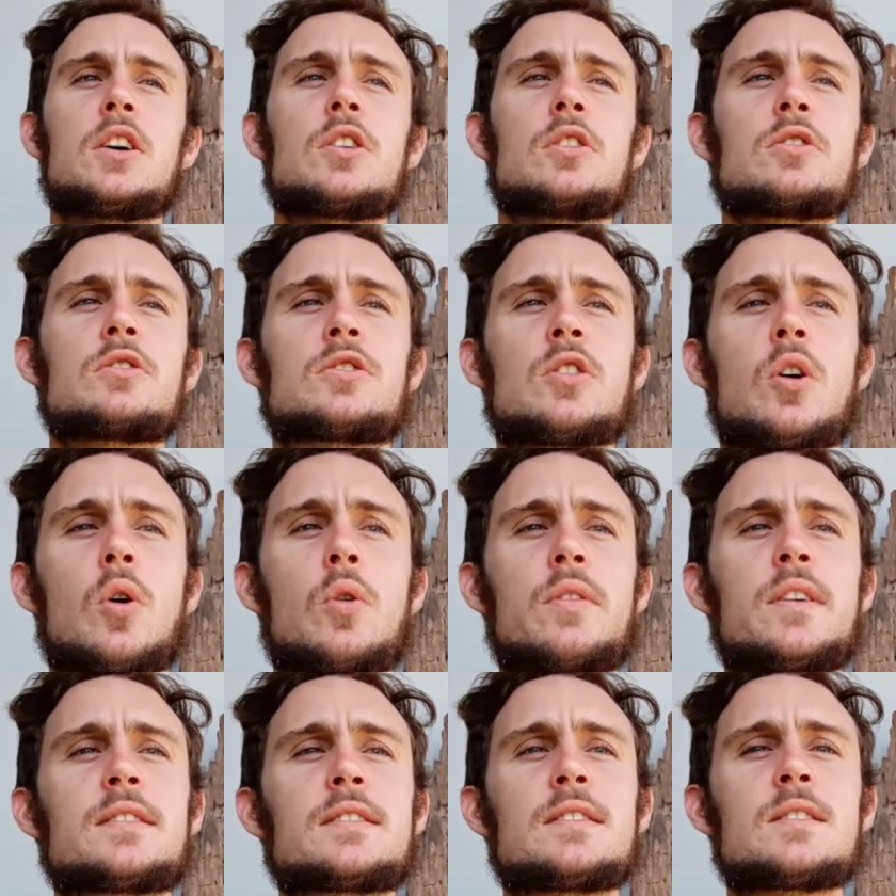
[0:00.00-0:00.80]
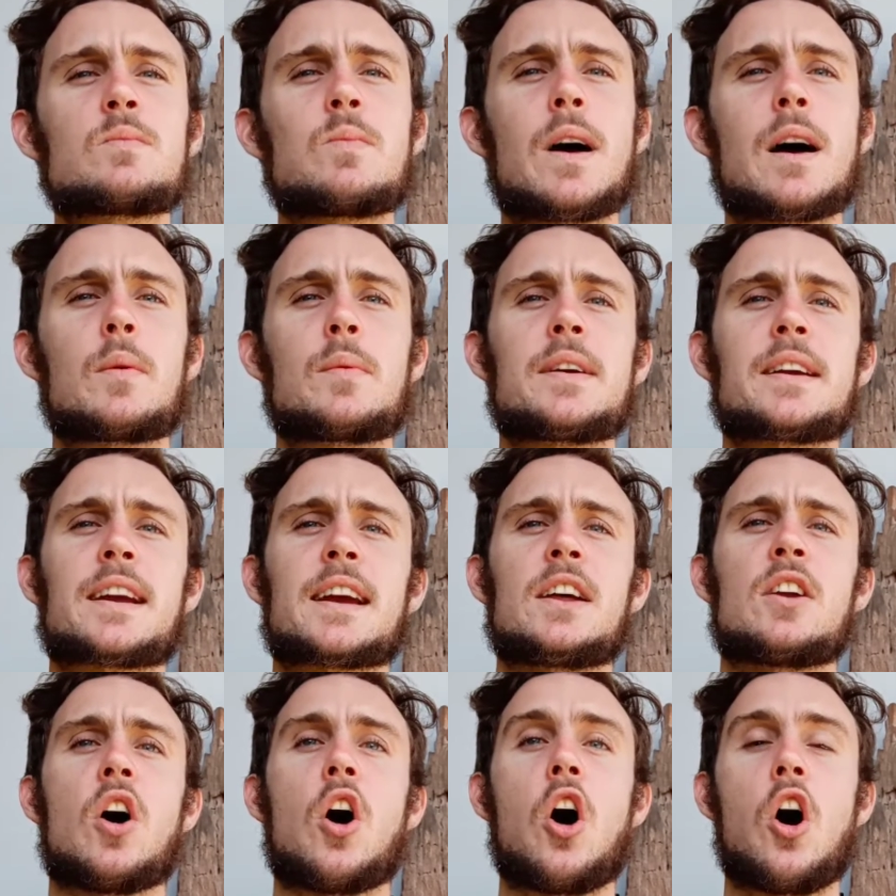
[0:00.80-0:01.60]
So this is where we
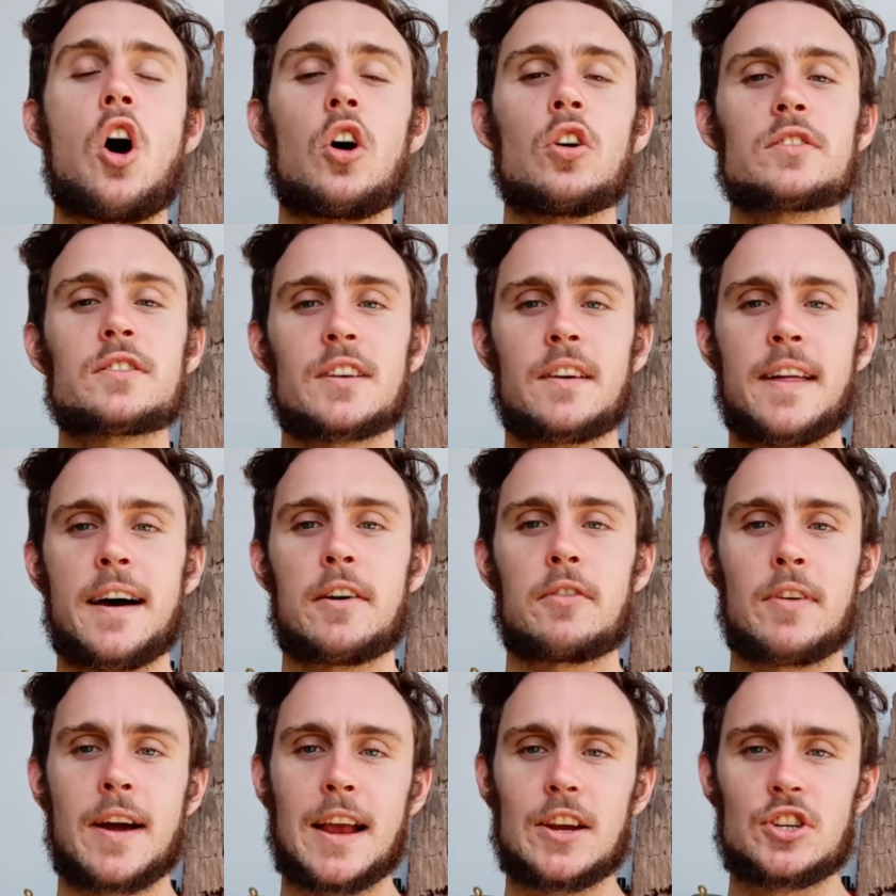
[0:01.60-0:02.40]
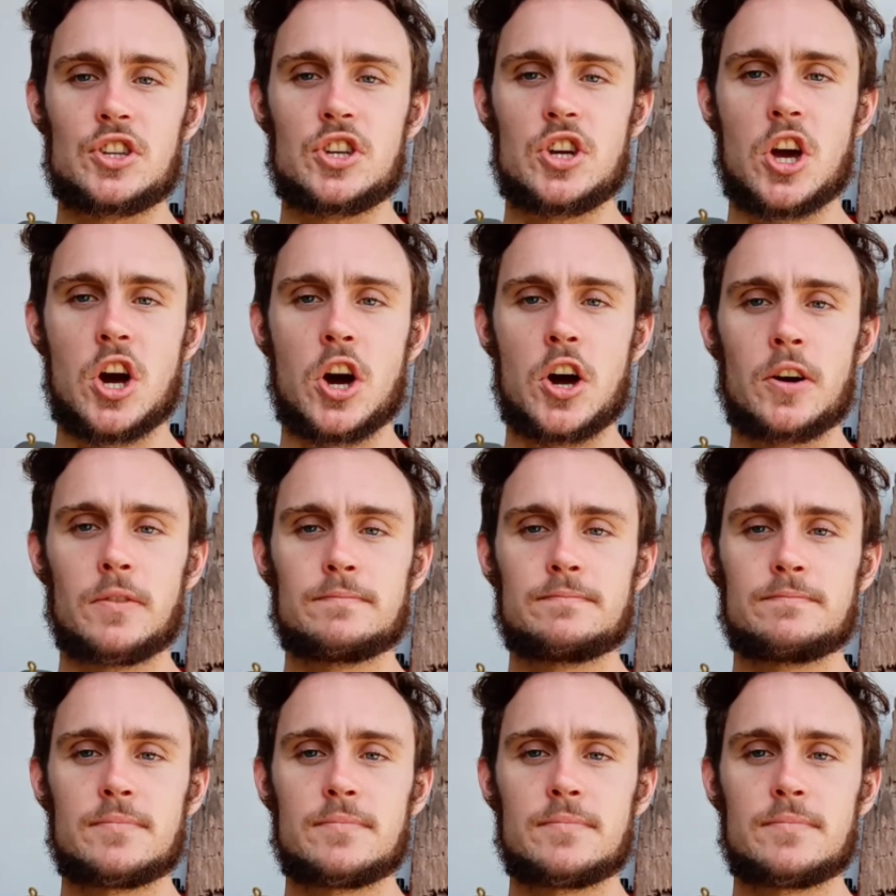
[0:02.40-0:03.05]
can alter that ratio.